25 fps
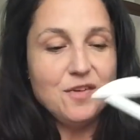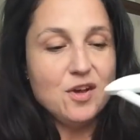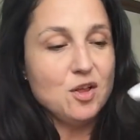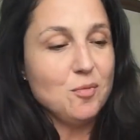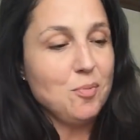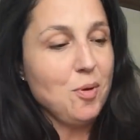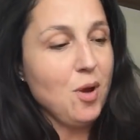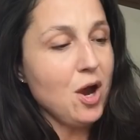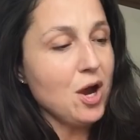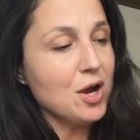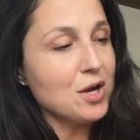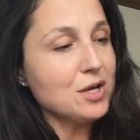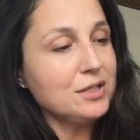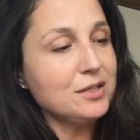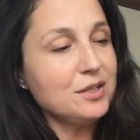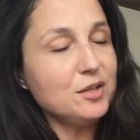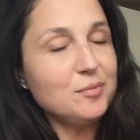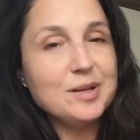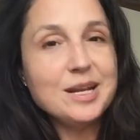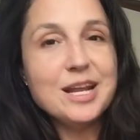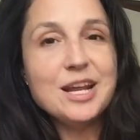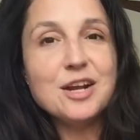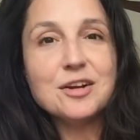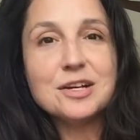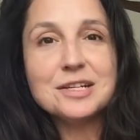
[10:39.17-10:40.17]
apart a little bit
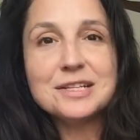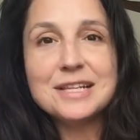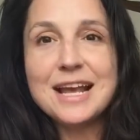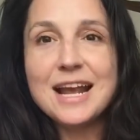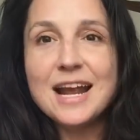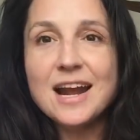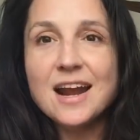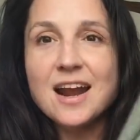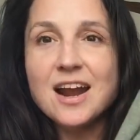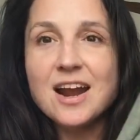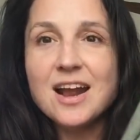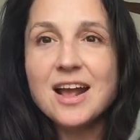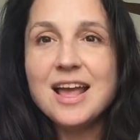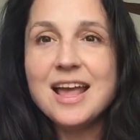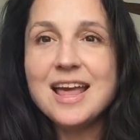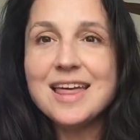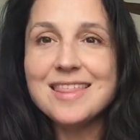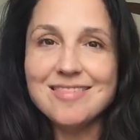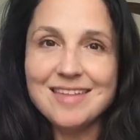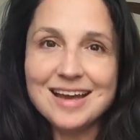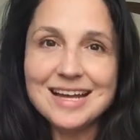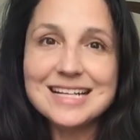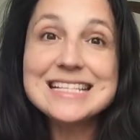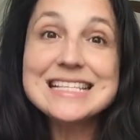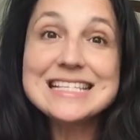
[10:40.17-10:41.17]
here and there.
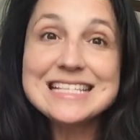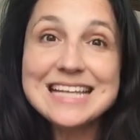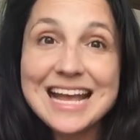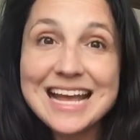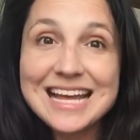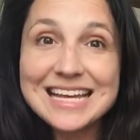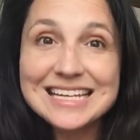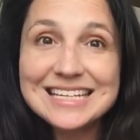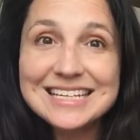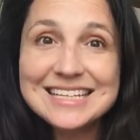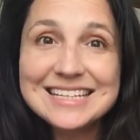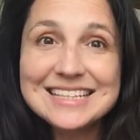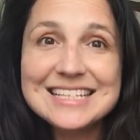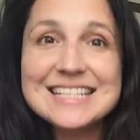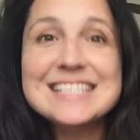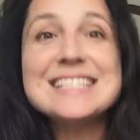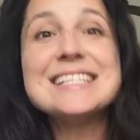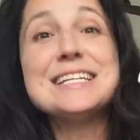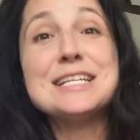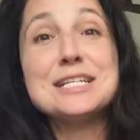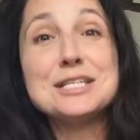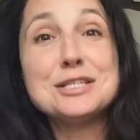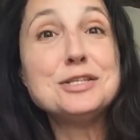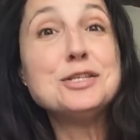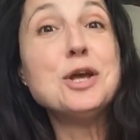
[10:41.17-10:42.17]
That said, this
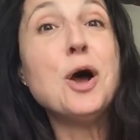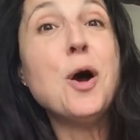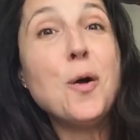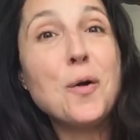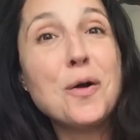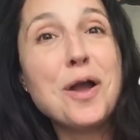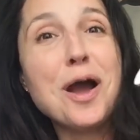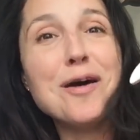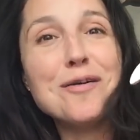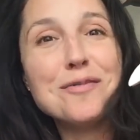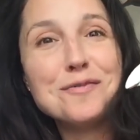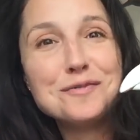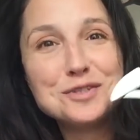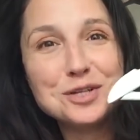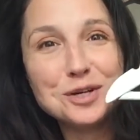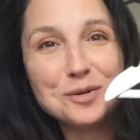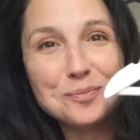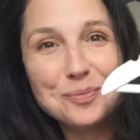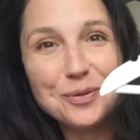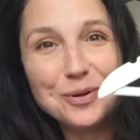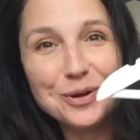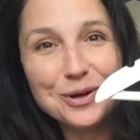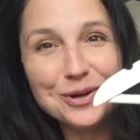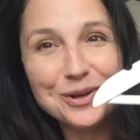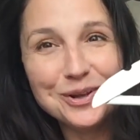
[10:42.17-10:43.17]
is so
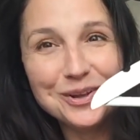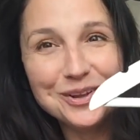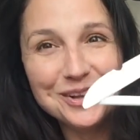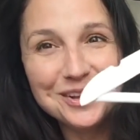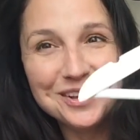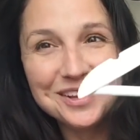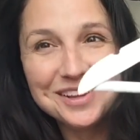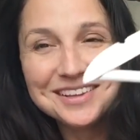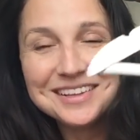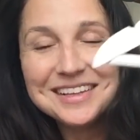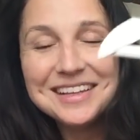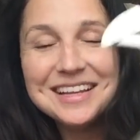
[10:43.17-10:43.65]
comfortable.